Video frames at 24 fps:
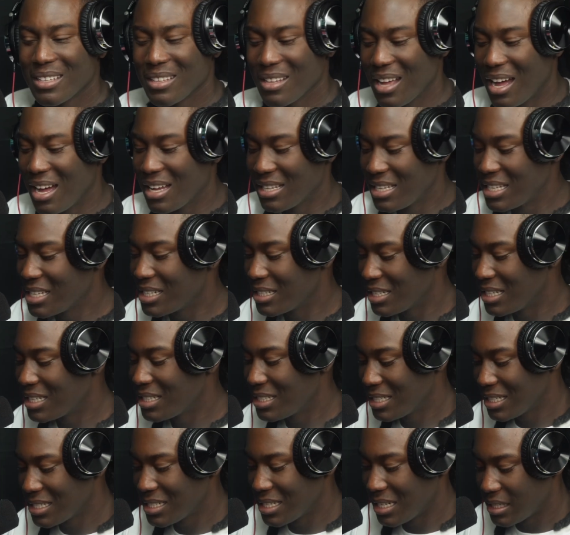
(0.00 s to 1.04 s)
No, this this,
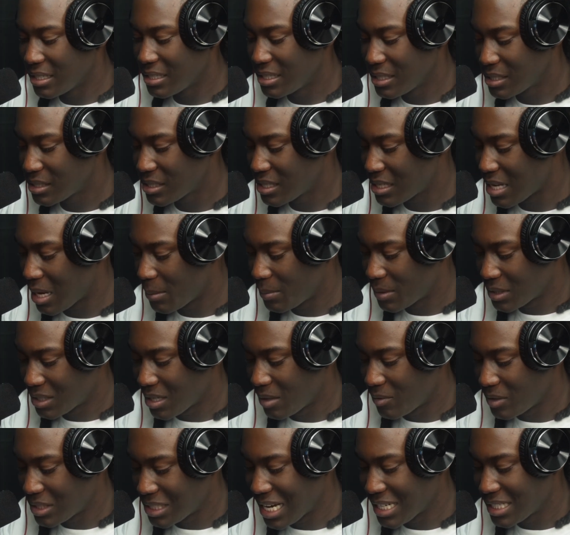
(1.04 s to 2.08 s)
is, this type of stuff
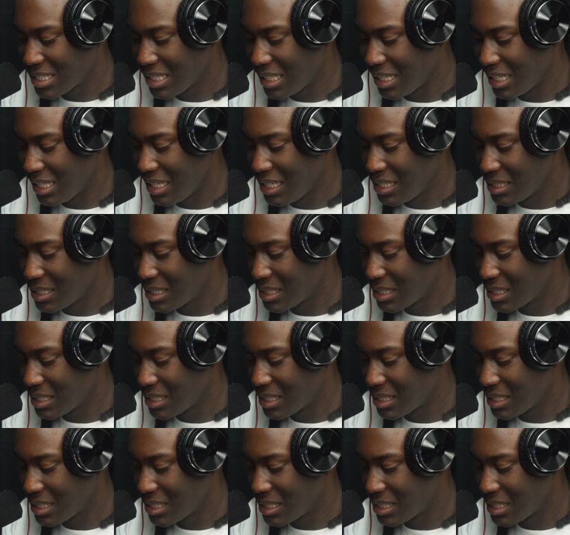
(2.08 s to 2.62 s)
is actually easy.